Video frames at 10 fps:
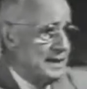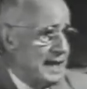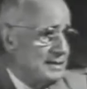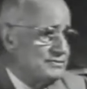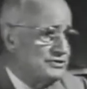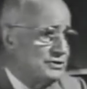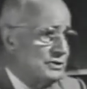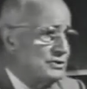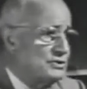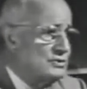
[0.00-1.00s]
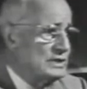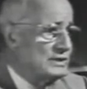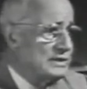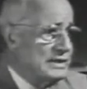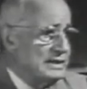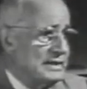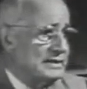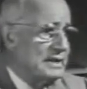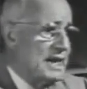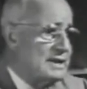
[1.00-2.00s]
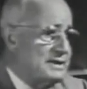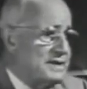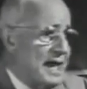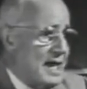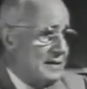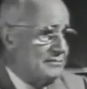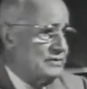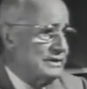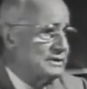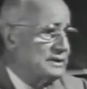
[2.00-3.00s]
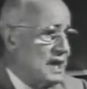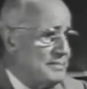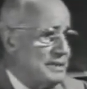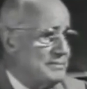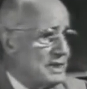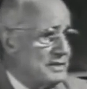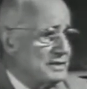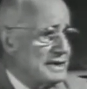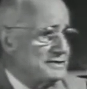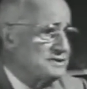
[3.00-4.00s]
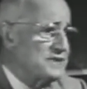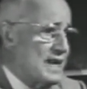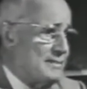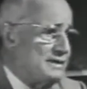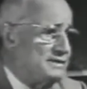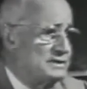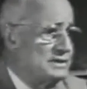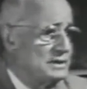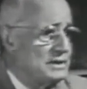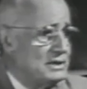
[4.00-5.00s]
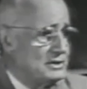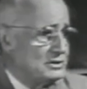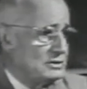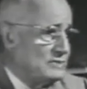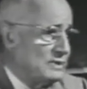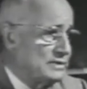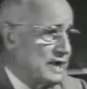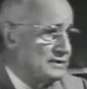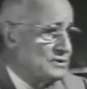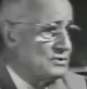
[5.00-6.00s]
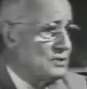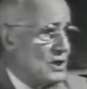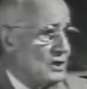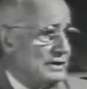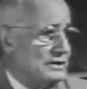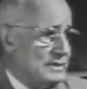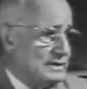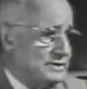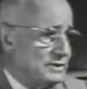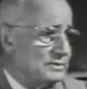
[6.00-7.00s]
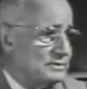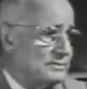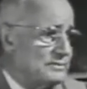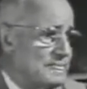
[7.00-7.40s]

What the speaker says: And I am sure you will agree that any time we can copy Mother Nature's habits, we will not go wrong in doing so.